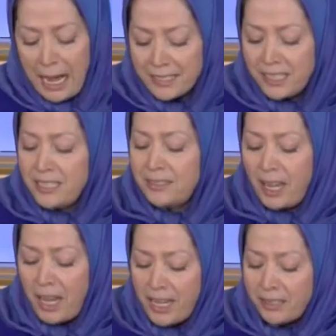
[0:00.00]
at least
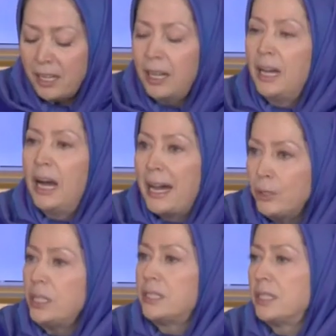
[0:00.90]
8
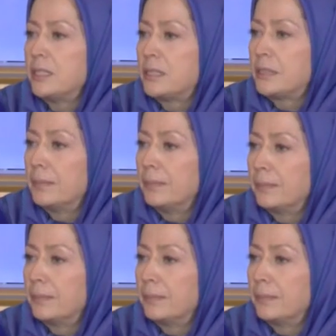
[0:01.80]
adolescents.